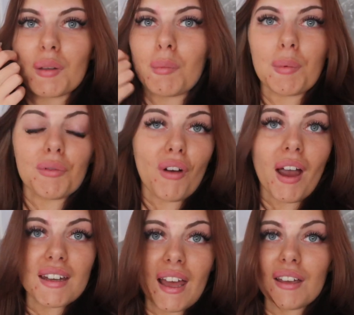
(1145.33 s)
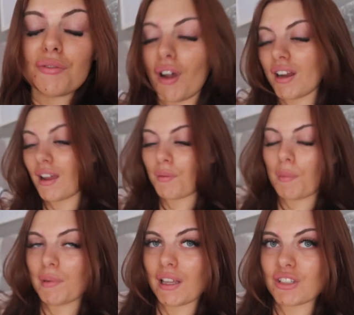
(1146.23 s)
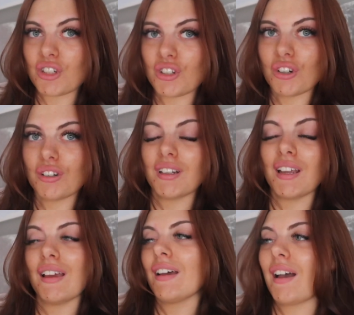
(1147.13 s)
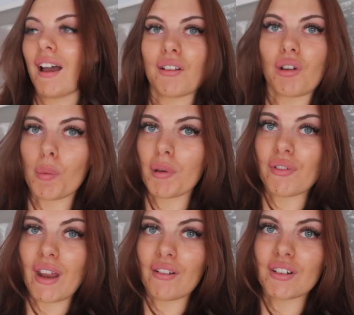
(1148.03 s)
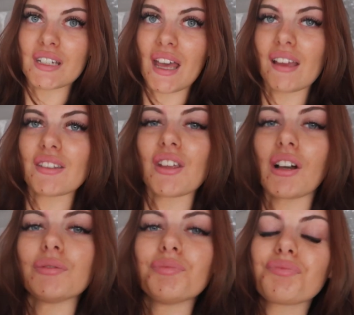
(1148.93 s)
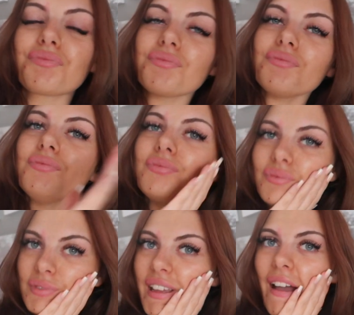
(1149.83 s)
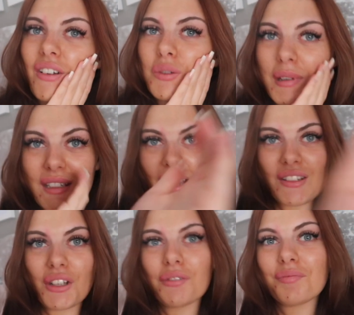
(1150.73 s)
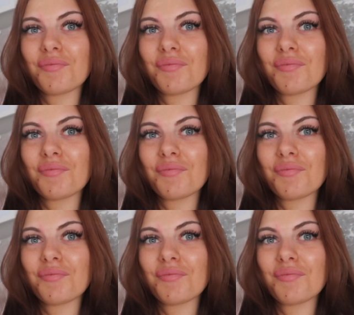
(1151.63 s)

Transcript: Maybe Friday I'm getting my lashes done, and I've got a bit of an errand day, so yeah, I'll speak to you guys soon.